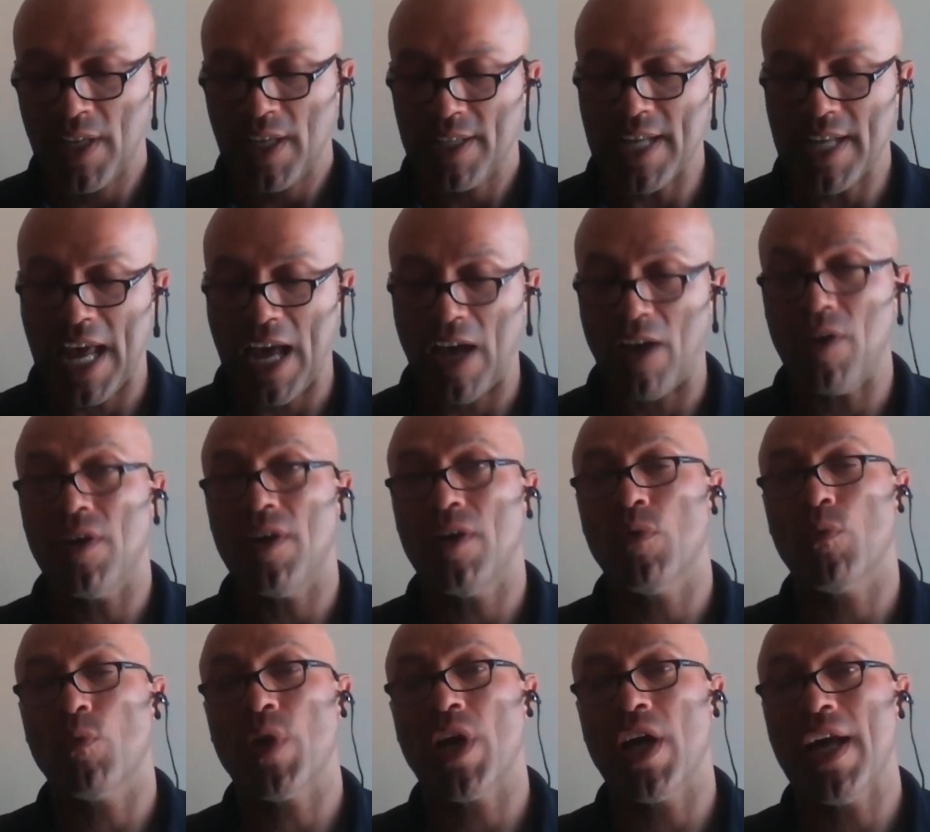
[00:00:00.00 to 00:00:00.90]
Now,
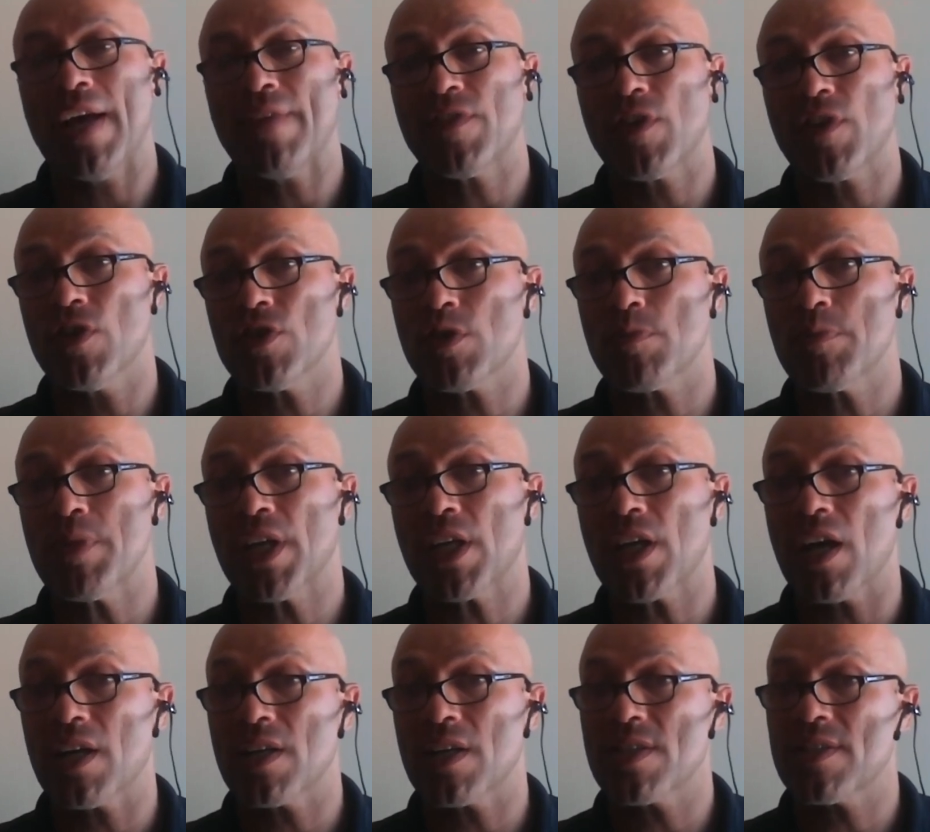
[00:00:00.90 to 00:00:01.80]
we have to also be
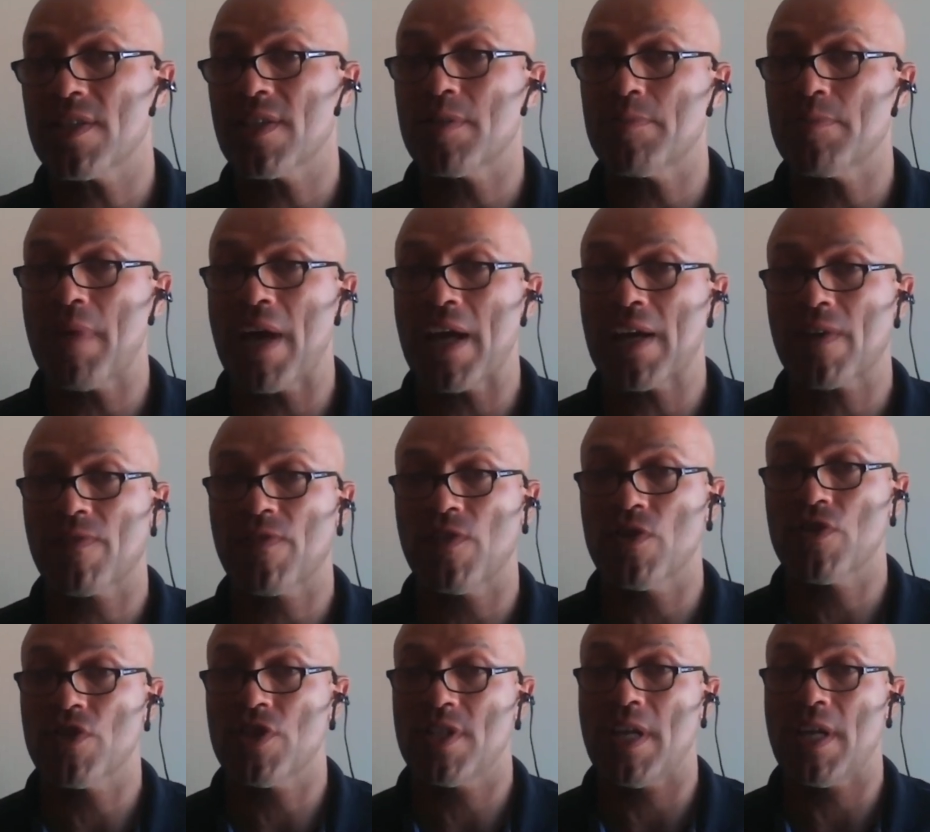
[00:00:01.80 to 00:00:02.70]
cognizant of the
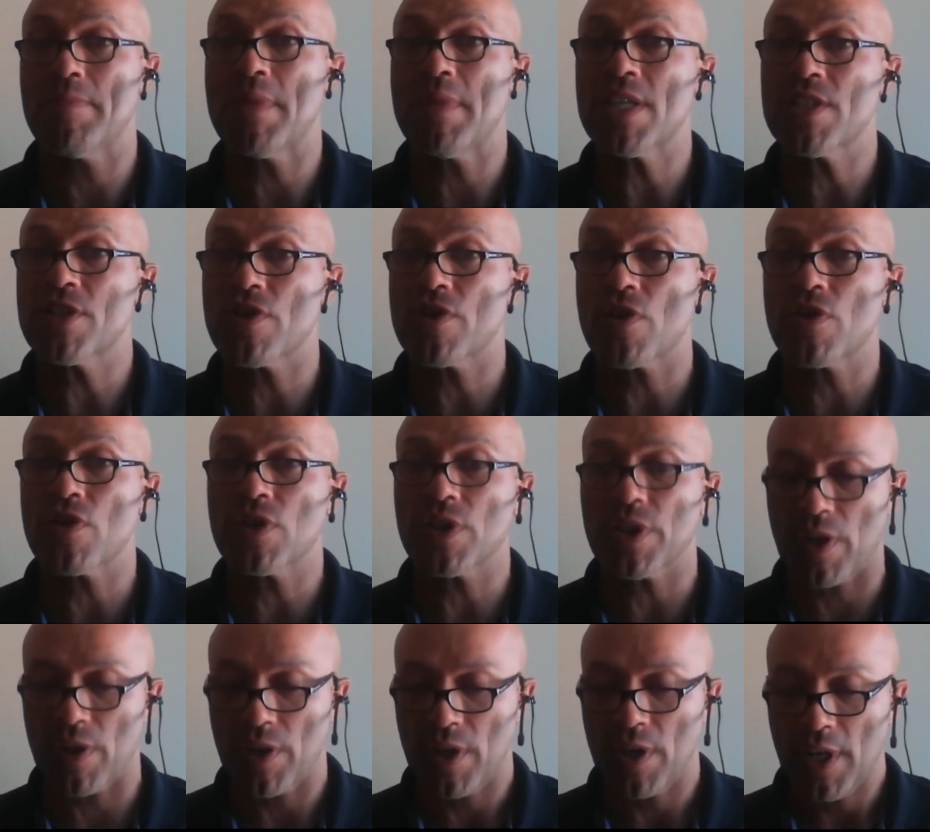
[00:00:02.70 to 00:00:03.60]
microphones, as I mentioned
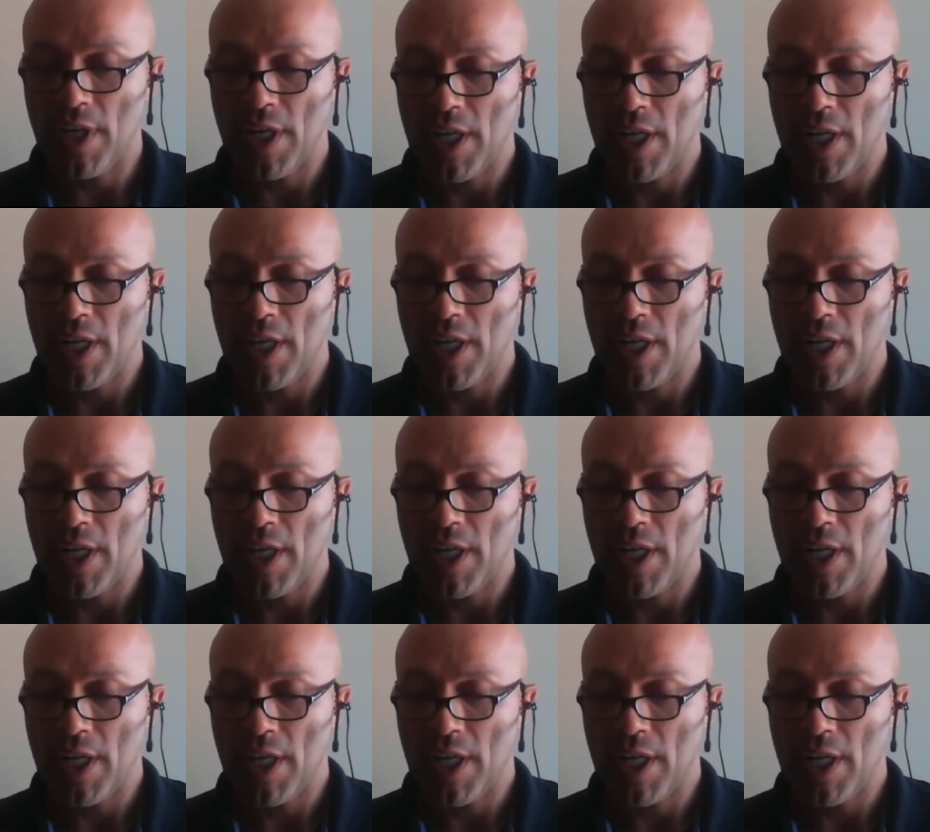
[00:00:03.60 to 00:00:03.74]
earlier.